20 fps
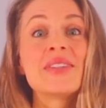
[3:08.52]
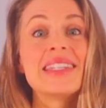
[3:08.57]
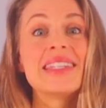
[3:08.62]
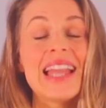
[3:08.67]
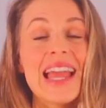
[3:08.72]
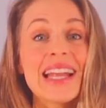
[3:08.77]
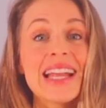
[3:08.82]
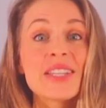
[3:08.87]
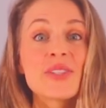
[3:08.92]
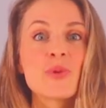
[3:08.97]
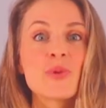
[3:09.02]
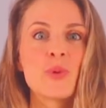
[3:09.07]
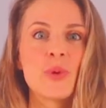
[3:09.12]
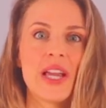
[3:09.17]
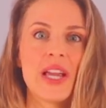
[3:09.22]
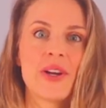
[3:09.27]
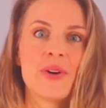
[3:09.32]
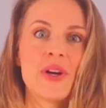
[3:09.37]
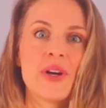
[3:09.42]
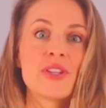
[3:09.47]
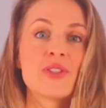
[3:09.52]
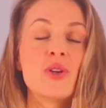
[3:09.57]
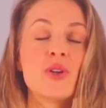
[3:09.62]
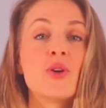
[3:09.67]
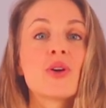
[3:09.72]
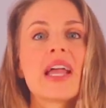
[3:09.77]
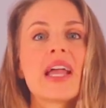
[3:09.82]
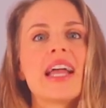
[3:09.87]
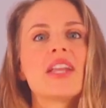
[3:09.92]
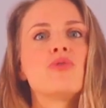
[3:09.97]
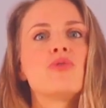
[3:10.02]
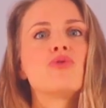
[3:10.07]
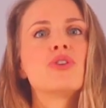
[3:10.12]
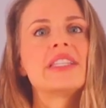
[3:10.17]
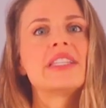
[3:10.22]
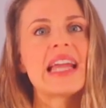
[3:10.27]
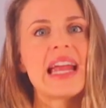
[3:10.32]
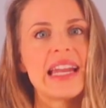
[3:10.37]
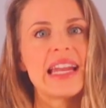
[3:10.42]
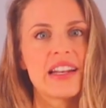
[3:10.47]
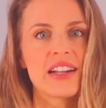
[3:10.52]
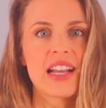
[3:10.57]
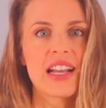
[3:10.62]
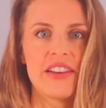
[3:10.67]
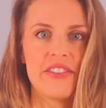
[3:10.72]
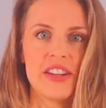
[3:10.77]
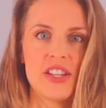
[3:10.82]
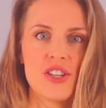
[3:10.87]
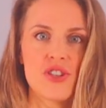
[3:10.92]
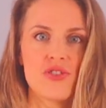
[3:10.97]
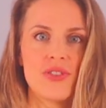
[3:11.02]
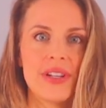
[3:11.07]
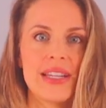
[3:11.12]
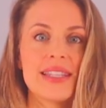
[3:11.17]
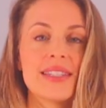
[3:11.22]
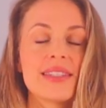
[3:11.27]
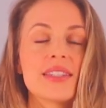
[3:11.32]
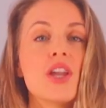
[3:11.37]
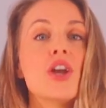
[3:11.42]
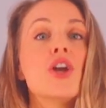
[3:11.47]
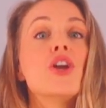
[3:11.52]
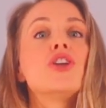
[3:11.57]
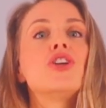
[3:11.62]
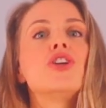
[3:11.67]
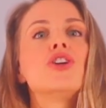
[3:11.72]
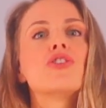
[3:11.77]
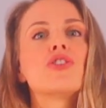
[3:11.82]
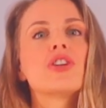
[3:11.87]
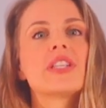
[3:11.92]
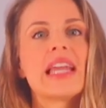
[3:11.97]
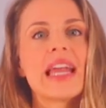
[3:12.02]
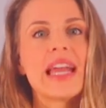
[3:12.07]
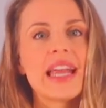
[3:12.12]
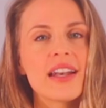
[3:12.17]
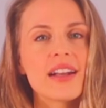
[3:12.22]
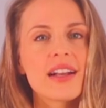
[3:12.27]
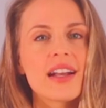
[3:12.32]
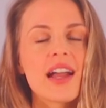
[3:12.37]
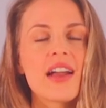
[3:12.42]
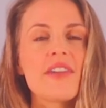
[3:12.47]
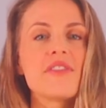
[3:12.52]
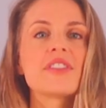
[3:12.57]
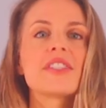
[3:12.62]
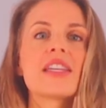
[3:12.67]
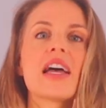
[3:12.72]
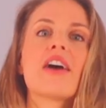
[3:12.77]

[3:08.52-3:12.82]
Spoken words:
next, we are going to look at rotator cuff injuries. Your rotator cuffs